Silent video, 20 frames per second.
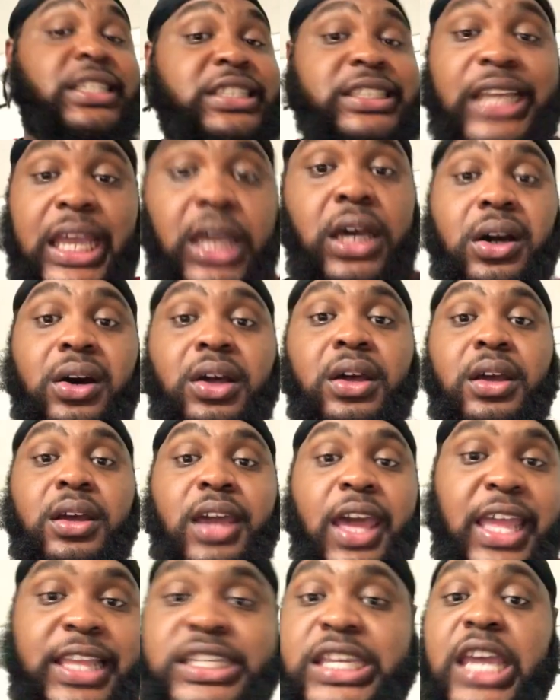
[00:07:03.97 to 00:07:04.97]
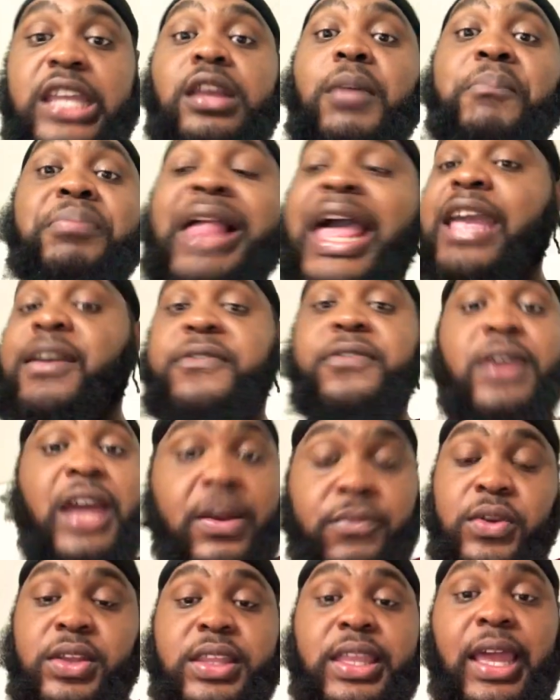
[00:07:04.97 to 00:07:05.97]
cell and take the blame for
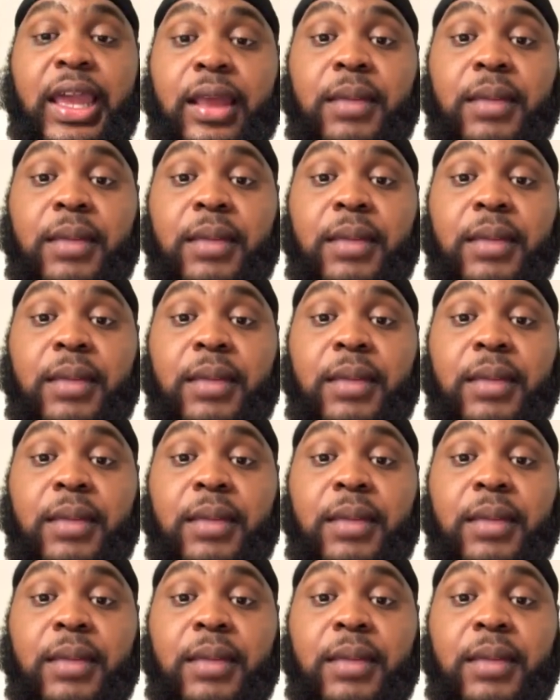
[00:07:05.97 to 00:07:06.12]
everything.